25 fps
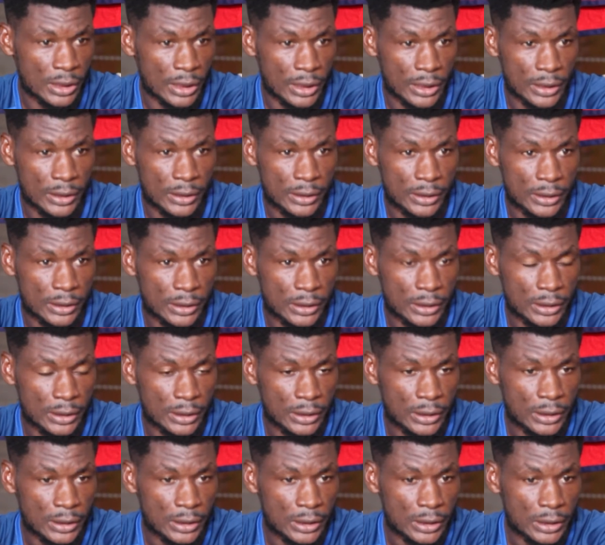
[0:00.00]

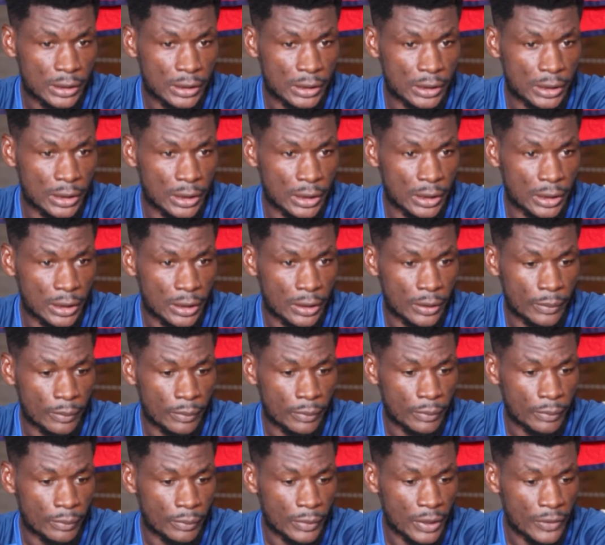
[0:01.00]

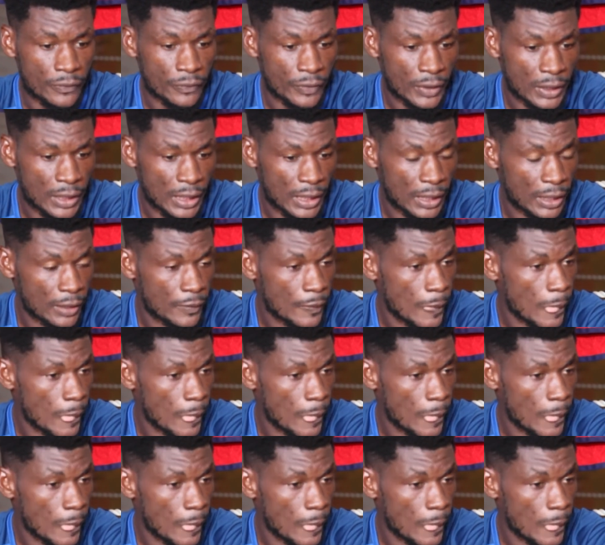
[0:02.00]
Uh, my father